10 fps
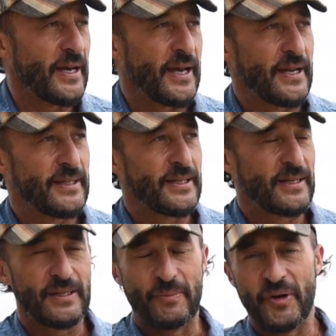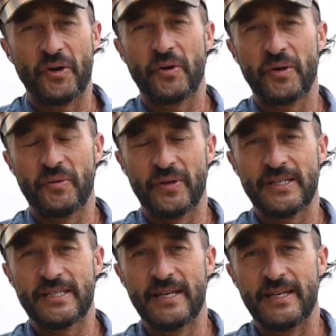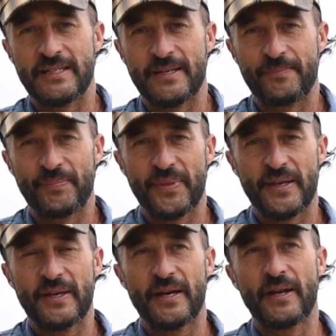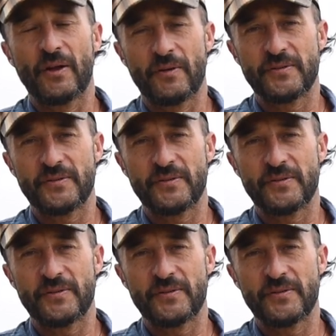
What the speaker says: and the minority were in the cities. A lot